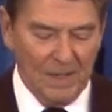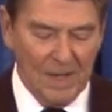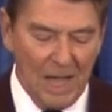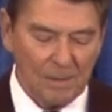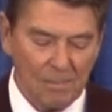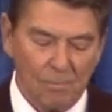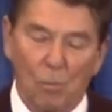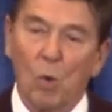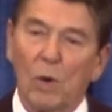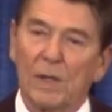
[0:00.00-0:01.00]
Not
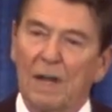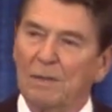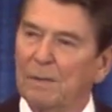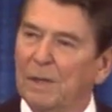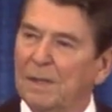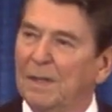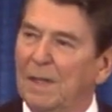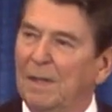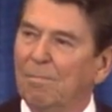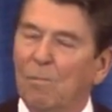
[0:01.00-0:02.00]
more government,
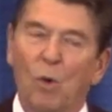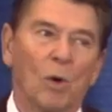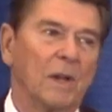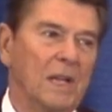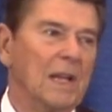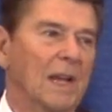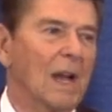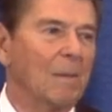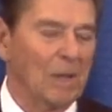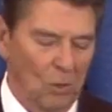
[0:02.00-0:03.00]
more
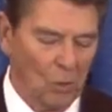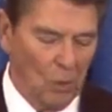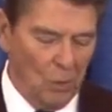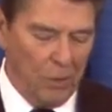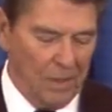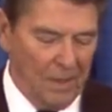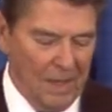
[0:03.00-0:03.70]
economic growth.